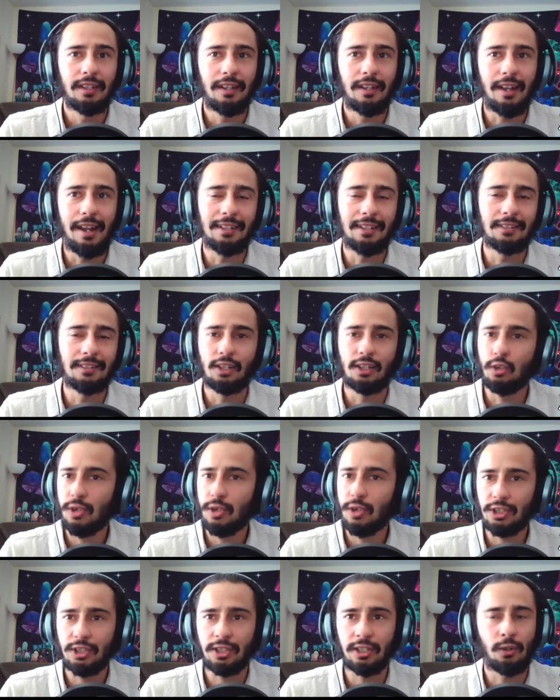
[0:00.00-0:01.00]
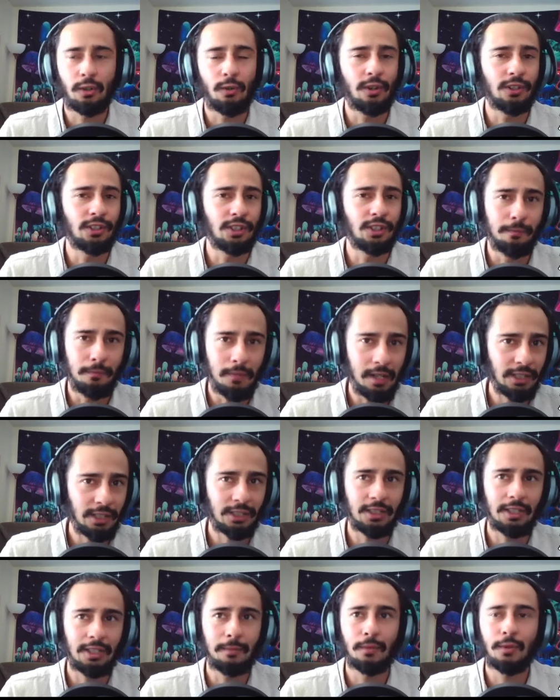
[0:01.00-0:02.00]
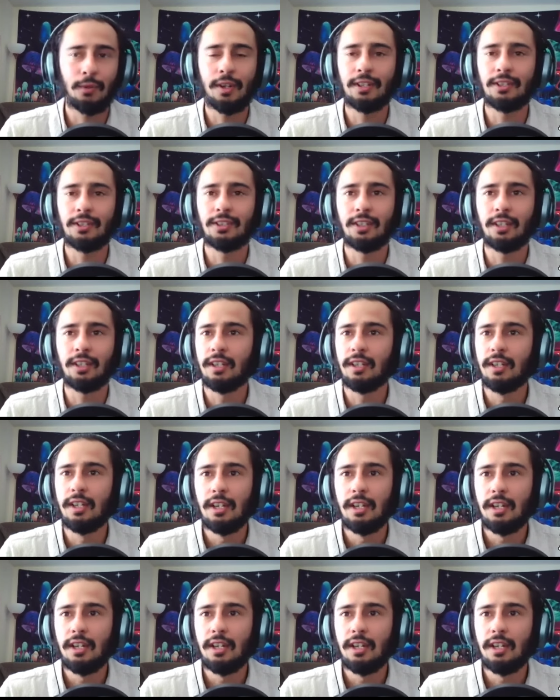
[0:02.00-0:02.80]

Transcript: as a Christian or as a Muslim or as a,